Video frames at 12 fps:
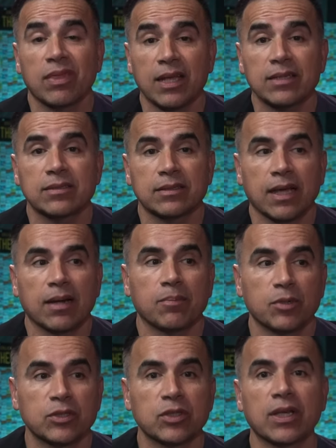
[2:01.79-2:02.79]
things that a
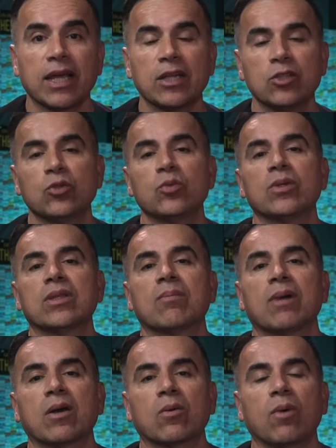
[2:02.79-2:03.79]
person can do with the
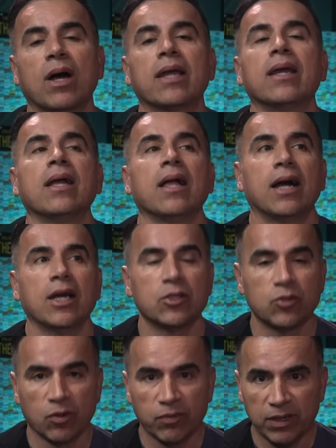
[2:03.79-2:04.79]
Model Y. I
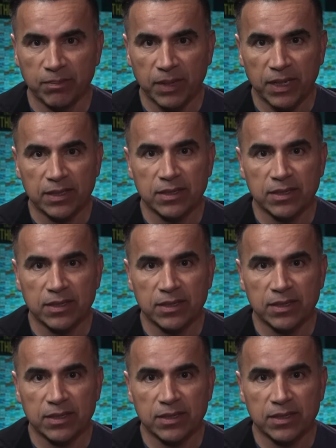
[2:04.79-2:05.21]
drove it in many